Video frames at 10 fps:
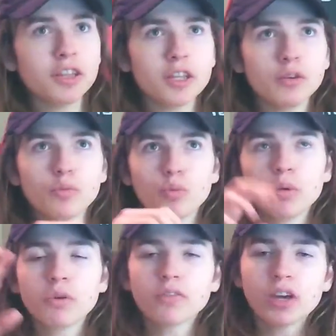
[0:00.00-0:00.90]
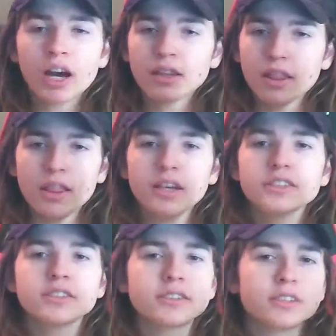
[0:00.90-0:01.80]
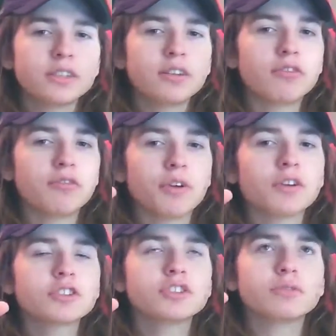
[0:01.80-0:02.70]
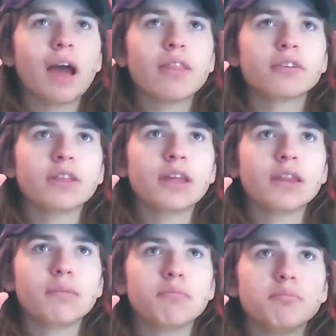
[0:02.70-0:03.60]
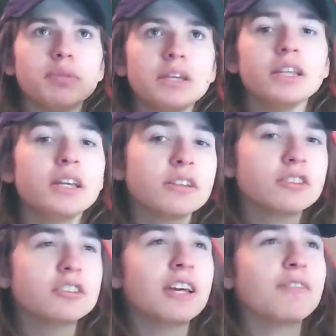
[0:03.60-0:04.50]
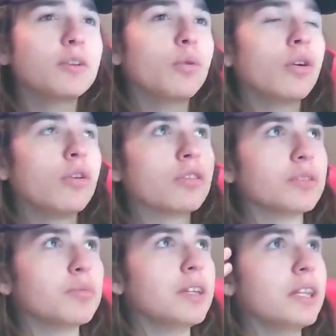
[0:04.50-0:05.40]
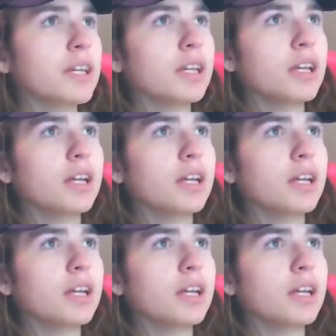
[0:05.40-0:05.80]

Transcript: then we would have gotten this first, rather than them beating Steppenwolf, or beating